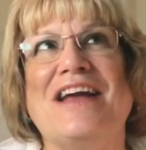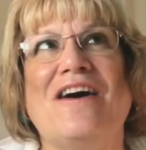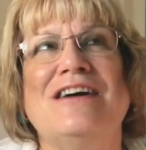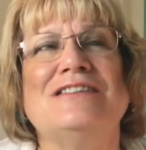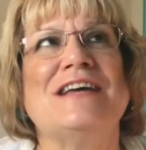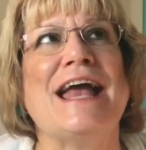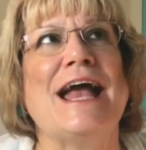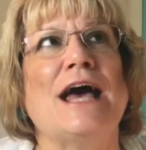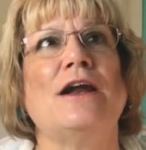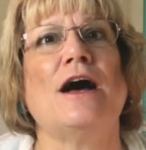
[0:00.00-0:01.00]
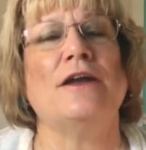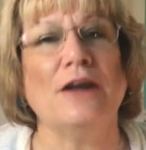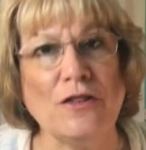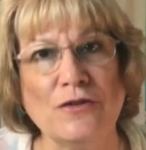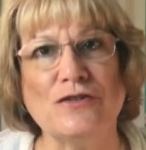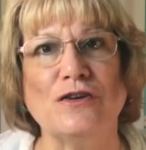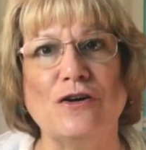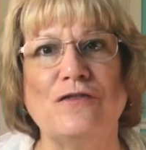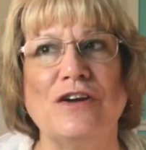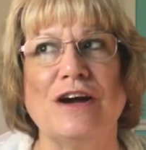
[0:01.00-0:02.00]
they also had another
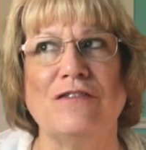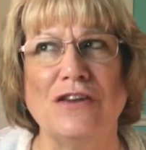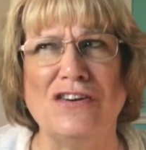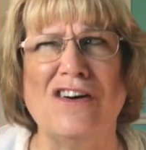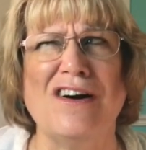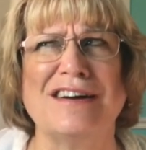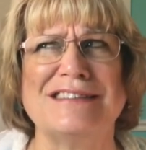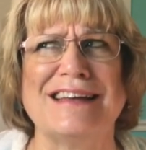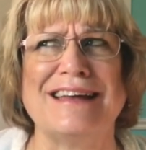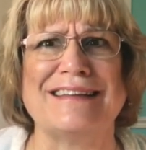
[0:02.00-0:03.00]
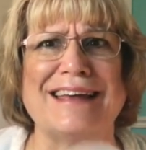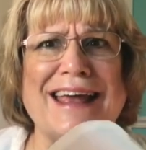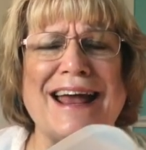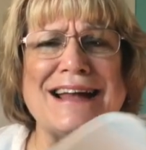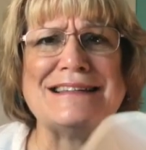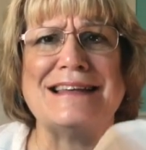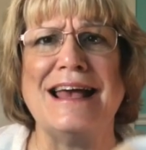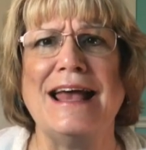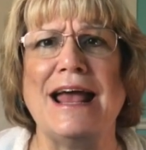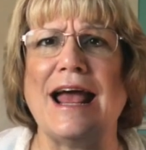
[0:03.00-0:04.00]
selfie of the dogs and the cats,
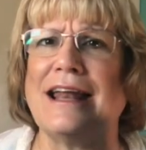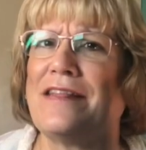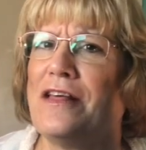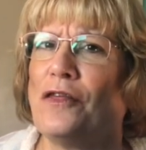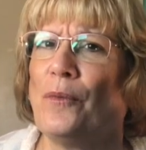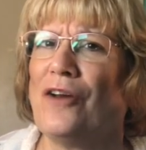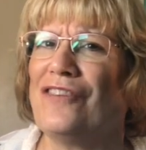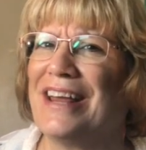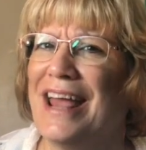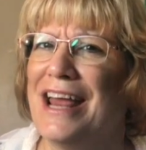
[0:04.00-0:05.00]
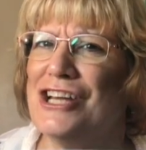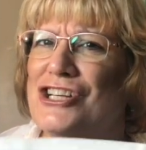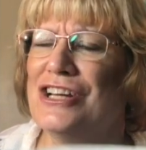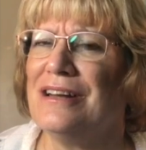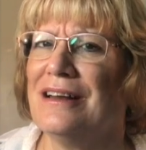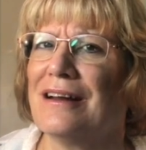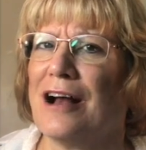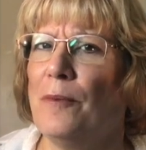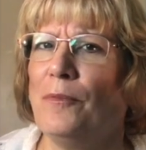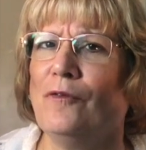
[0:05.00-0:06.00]
and I think they were on vacation, and a
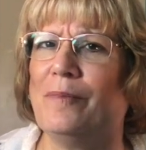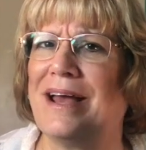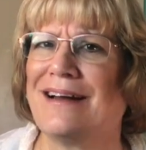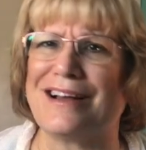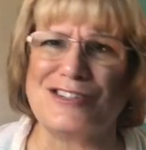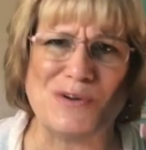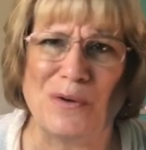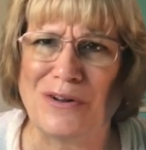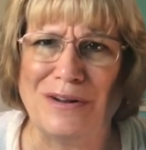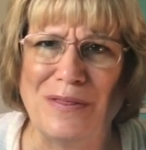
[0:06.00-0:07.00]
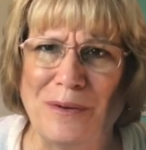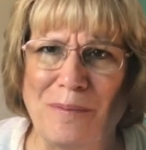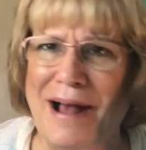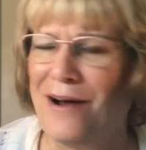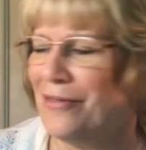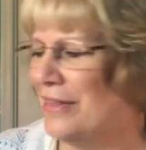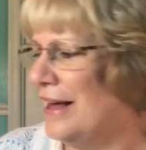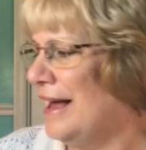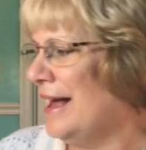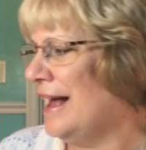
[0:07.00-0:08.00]
couple of them had like a snorkel in their mouth.
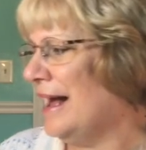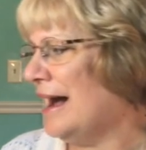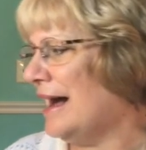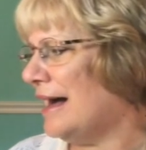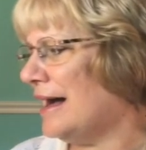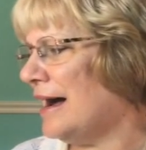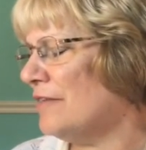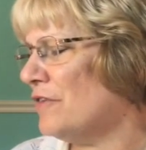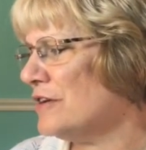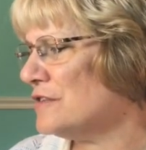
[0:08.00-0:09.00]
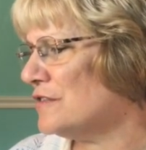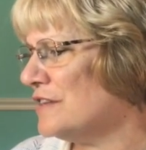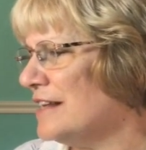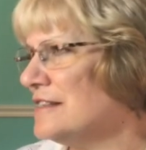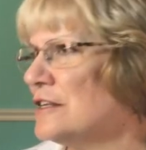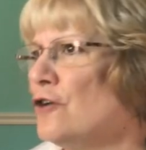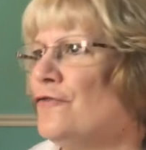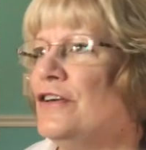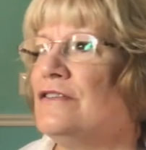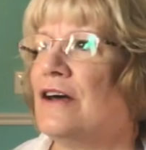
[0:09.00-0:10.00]
I've also seen
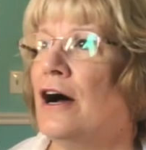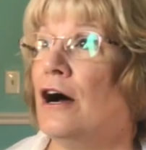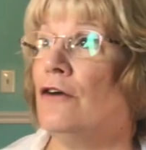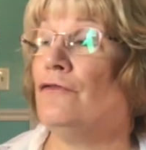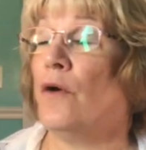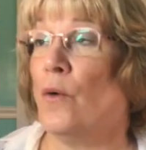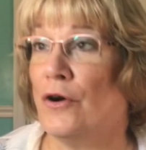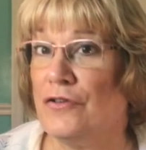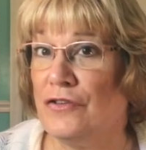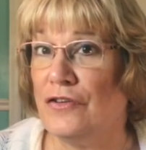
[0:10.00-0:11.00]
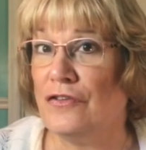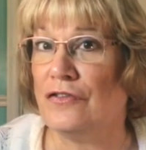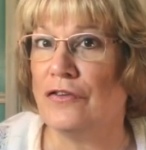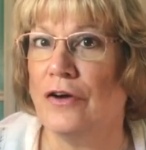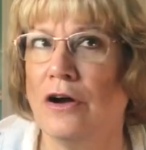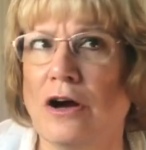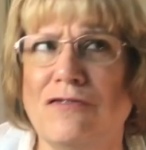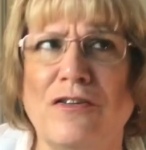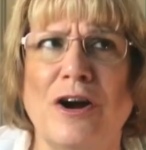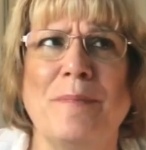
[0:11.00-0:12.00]
selfies of horses, of
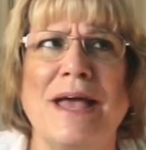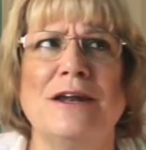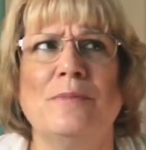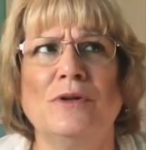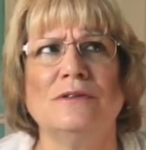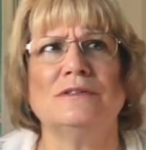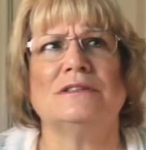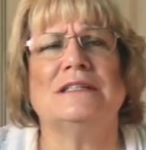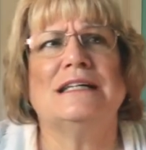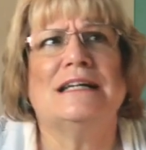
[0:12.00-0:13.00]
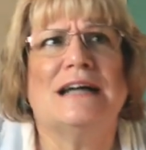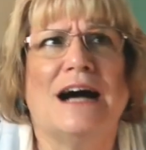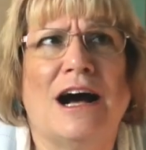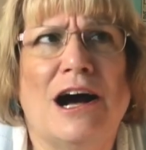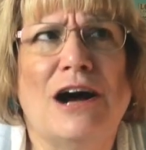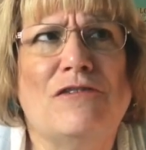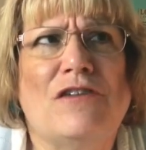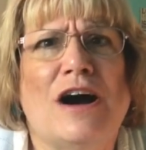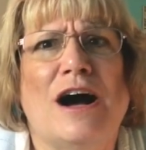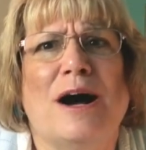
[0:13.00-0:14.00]
farm animals, of,
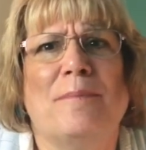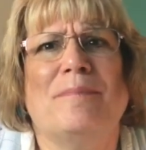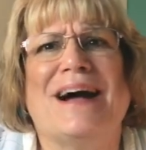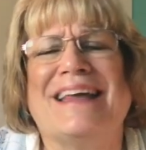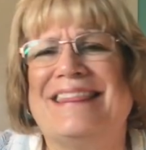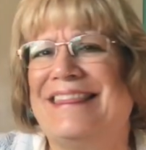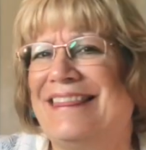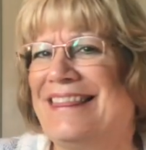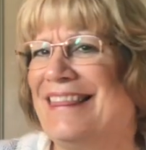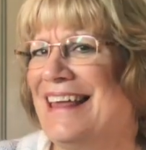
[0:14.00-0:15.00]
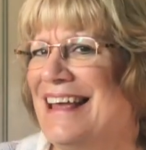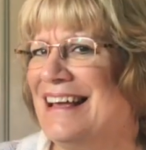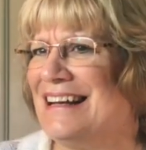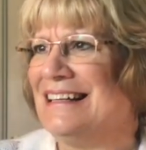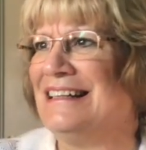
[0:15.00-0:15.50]
I think,